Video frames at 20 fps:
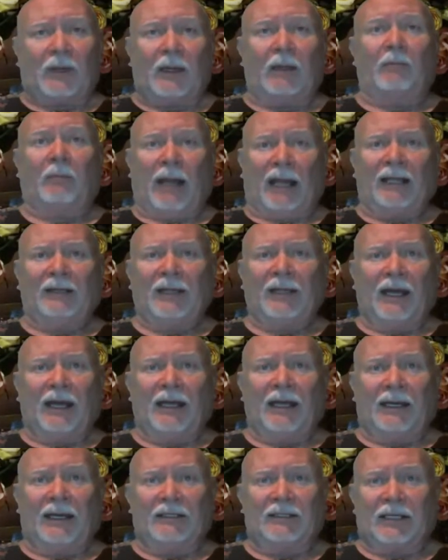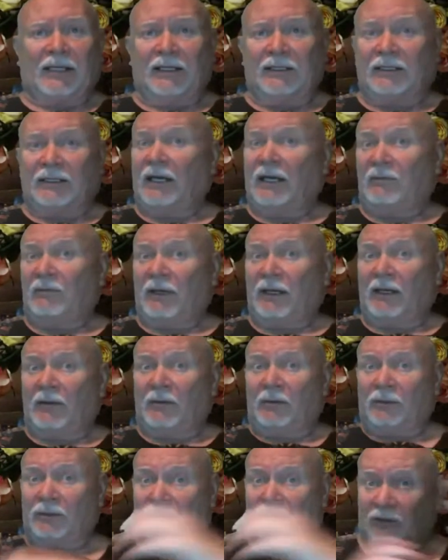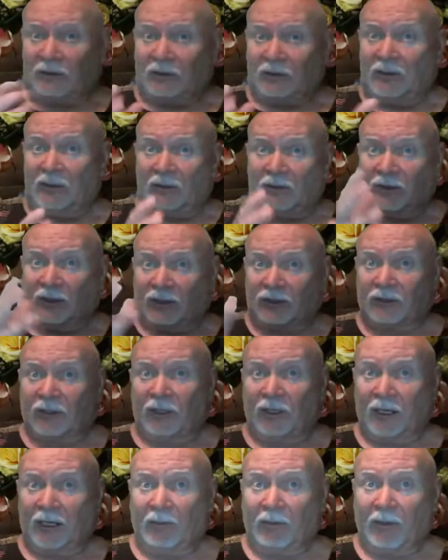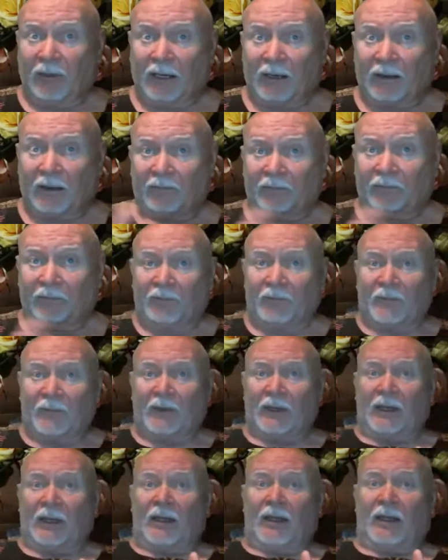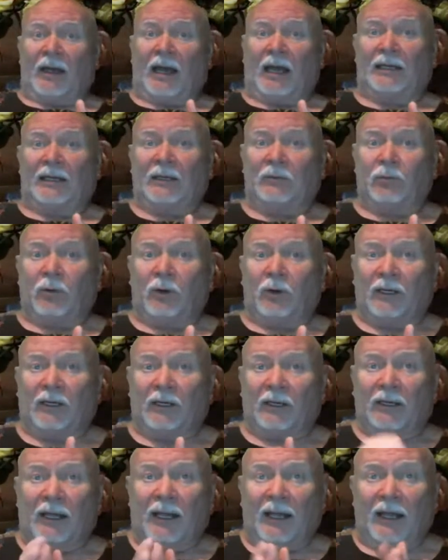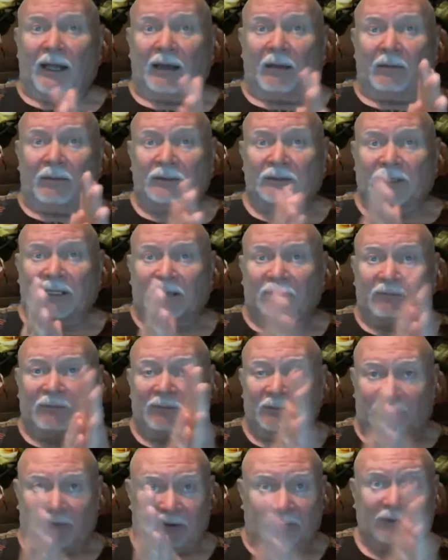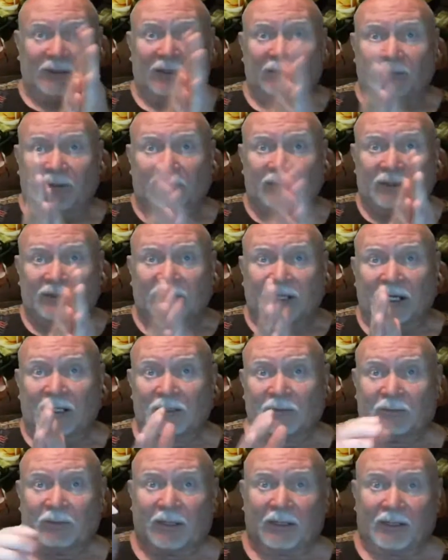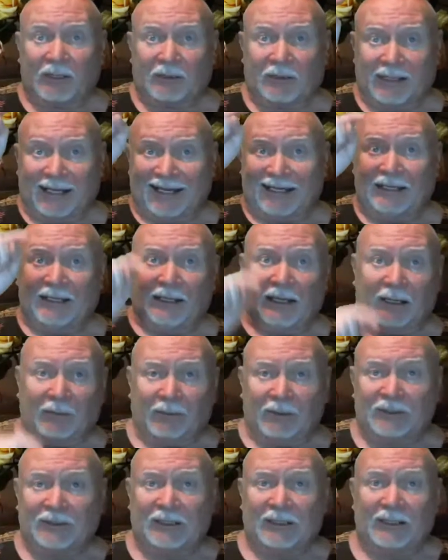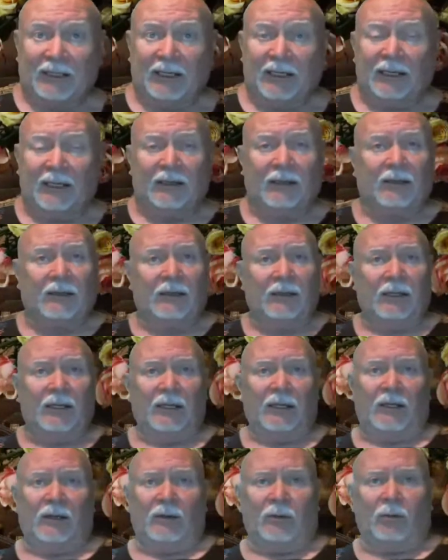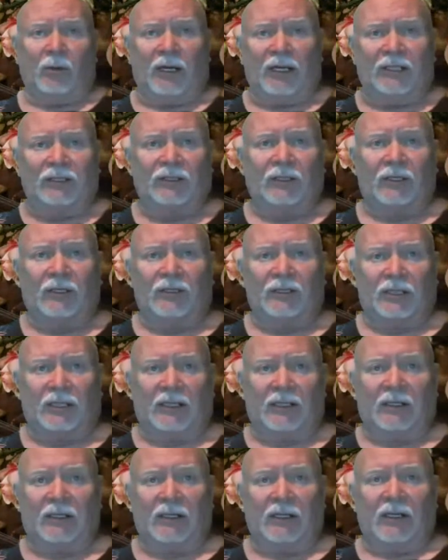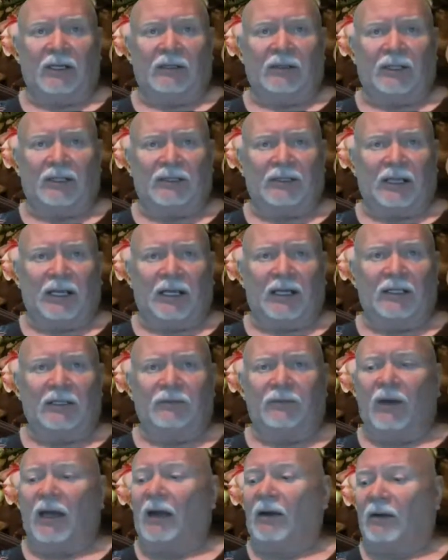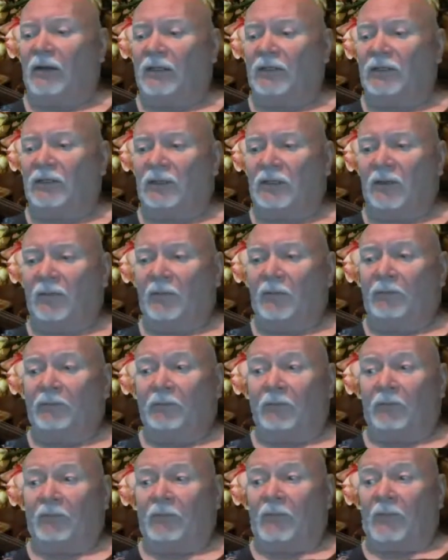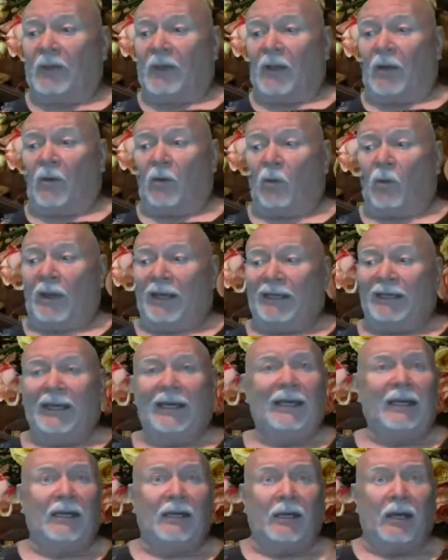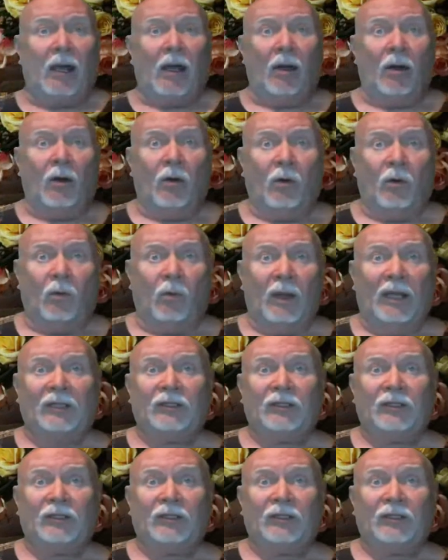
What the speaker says: Back in the 80s, HIV was just learning about it. I did work at a lab, St. Vincent's Hospital in Indianapolis, Indiana, researching this AIDS virus. We didn't know. We